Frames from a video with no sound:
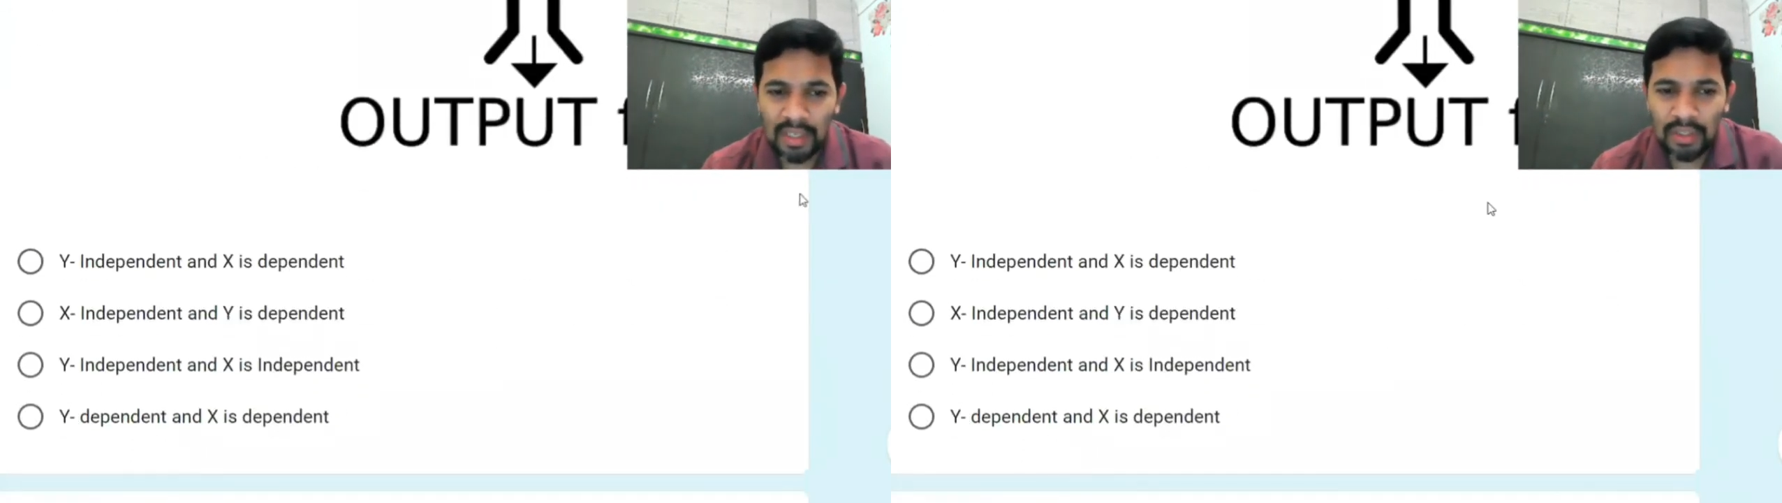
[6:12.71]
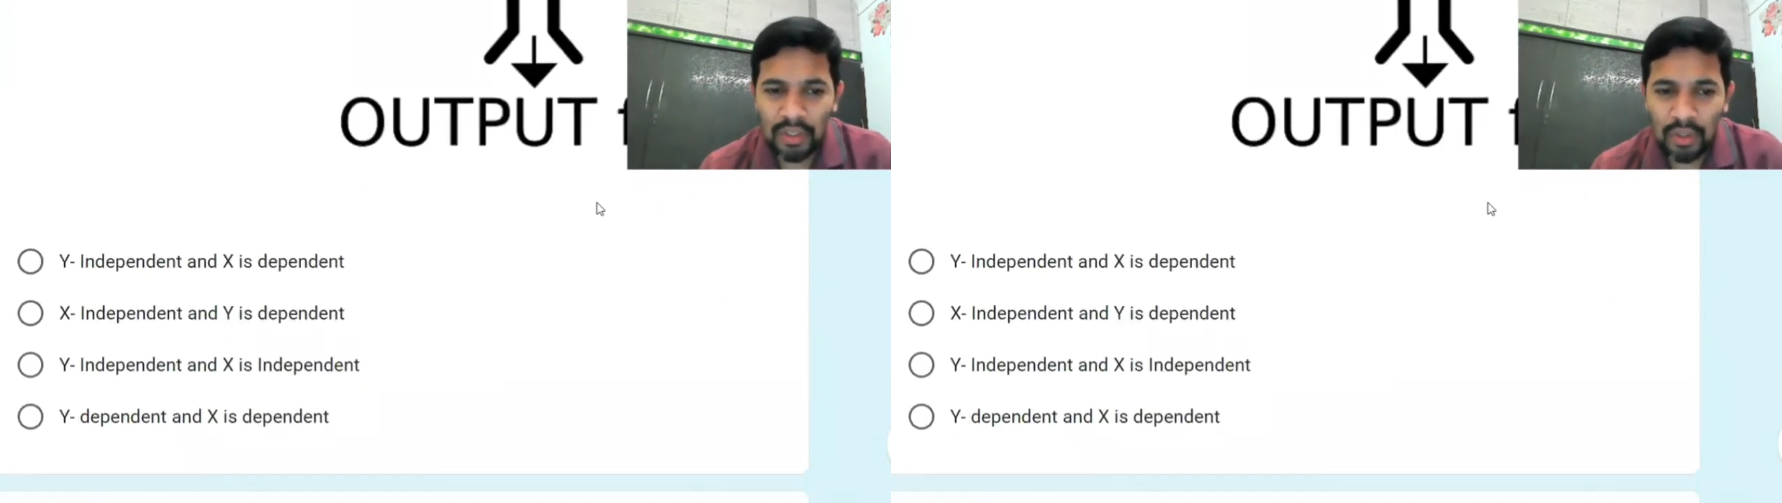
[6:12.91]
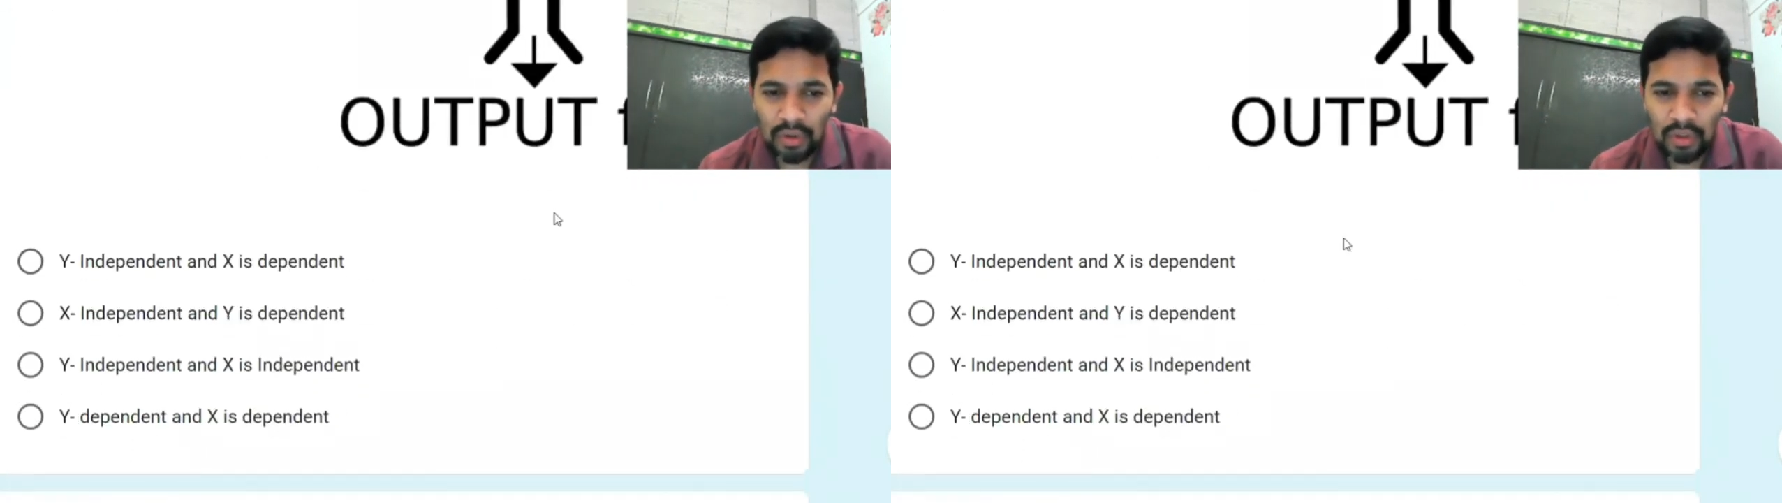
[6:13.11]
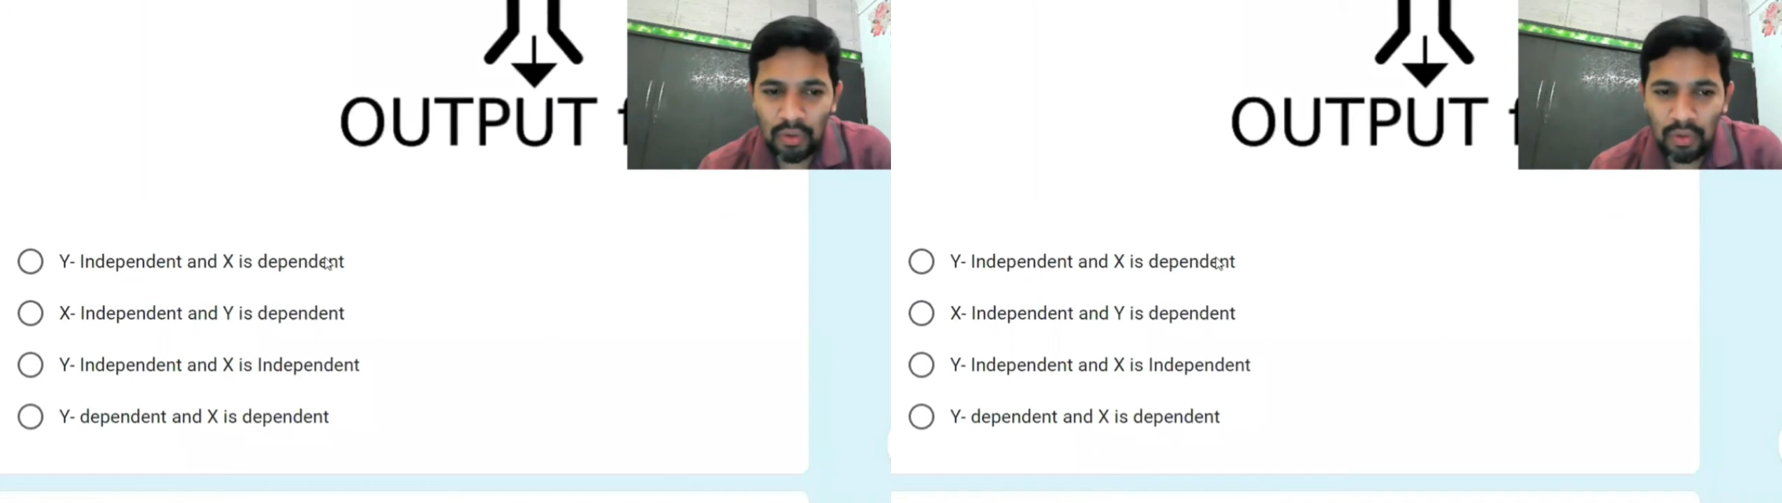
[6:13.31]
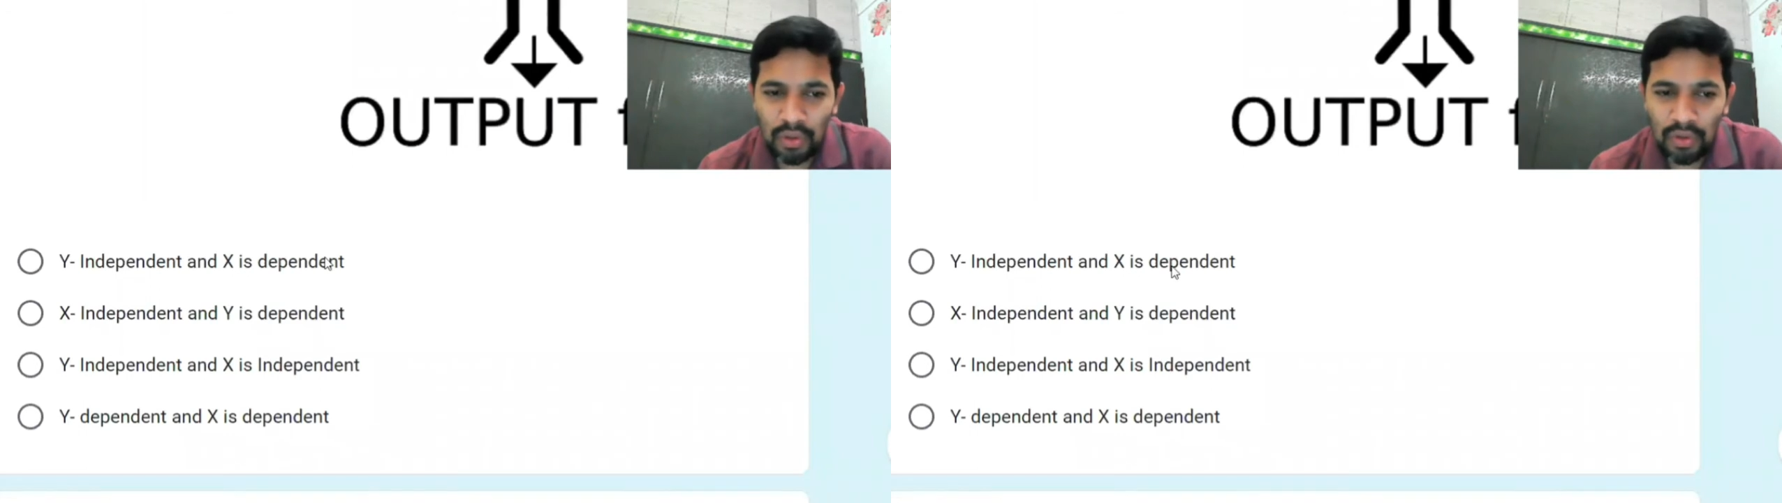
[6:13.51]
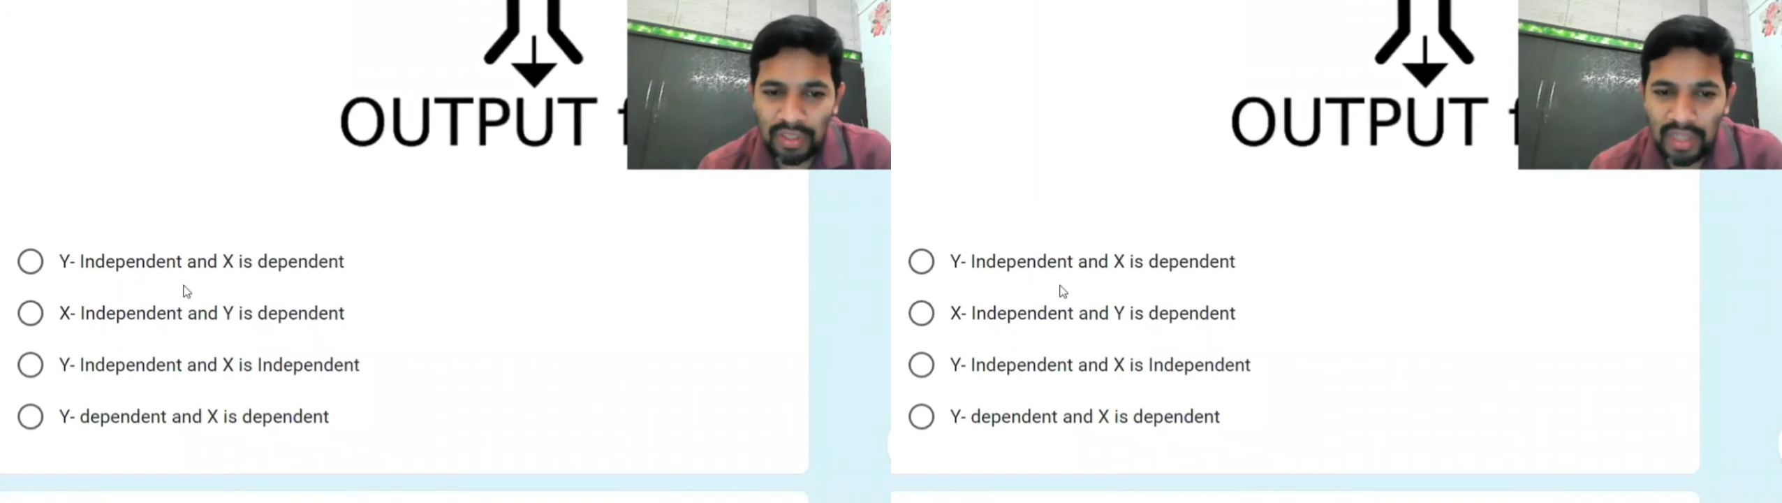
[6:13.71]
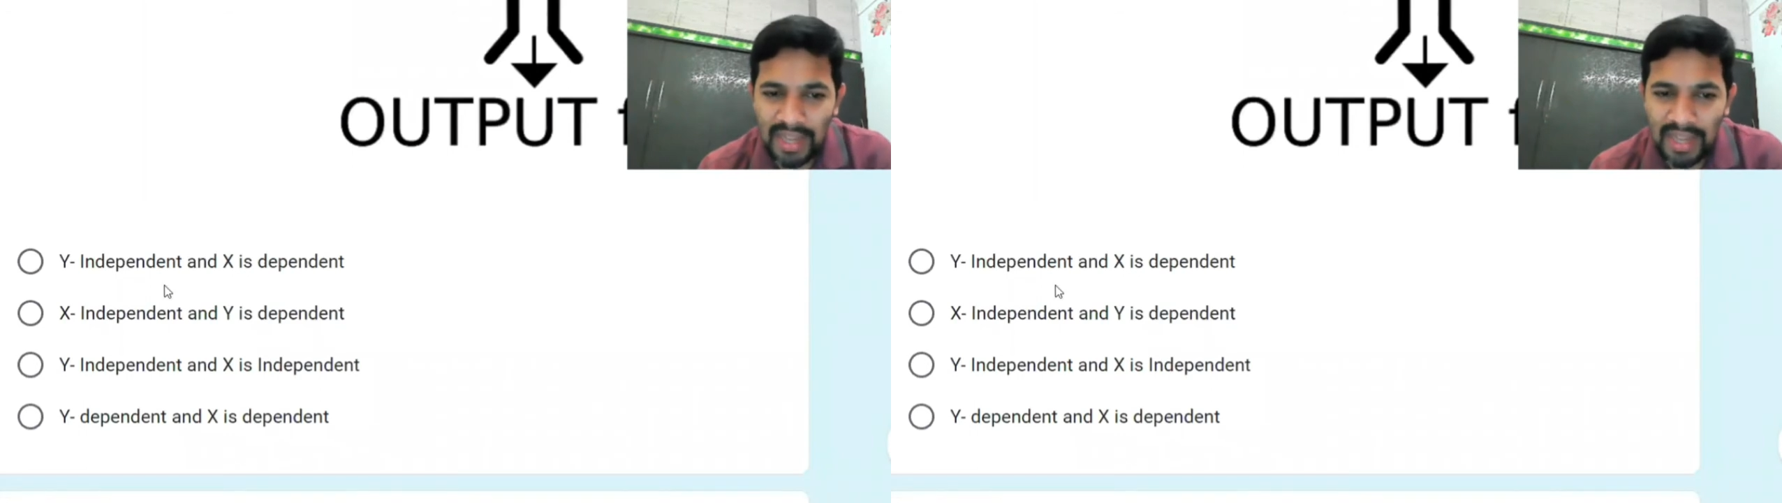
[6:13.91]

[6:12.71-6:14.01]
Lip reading: So the